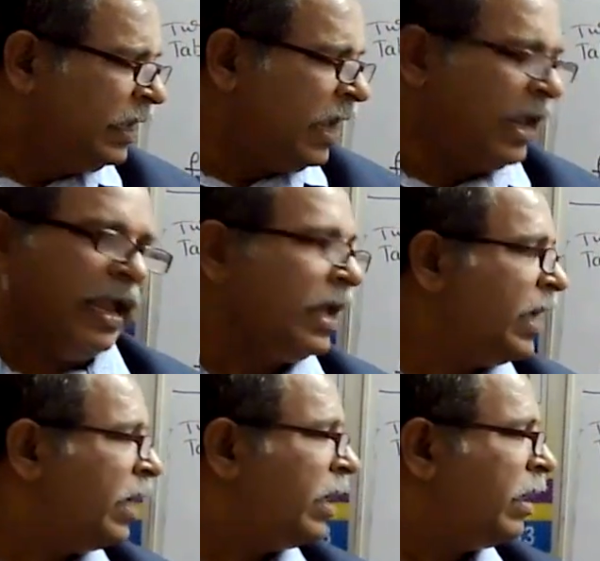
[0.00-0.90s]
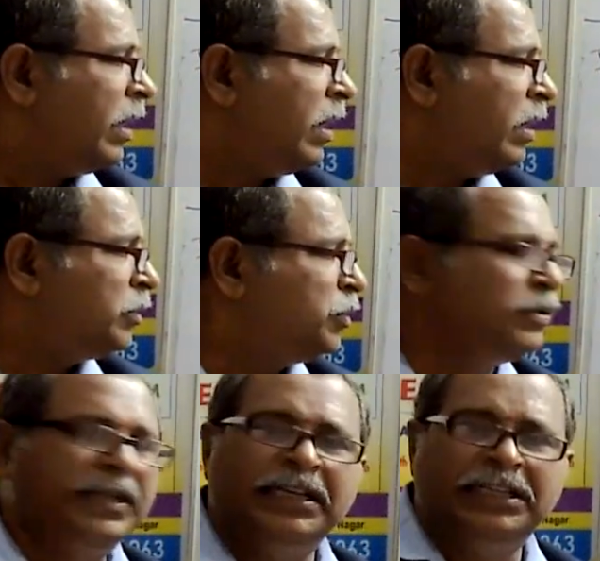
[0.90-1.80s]
A, 2
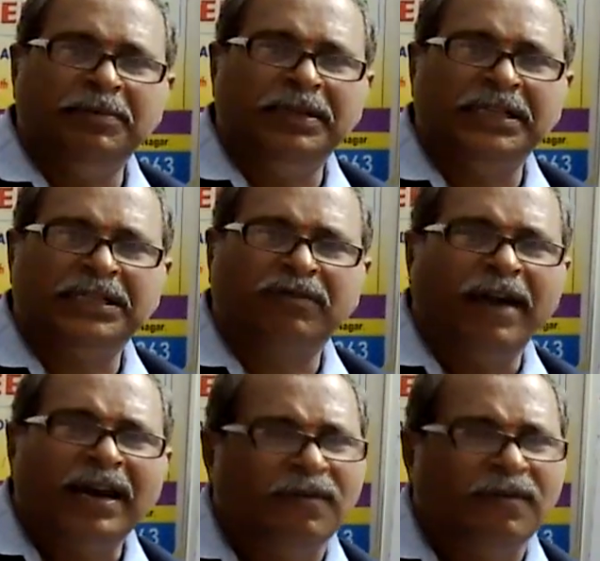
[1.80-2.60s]
cm².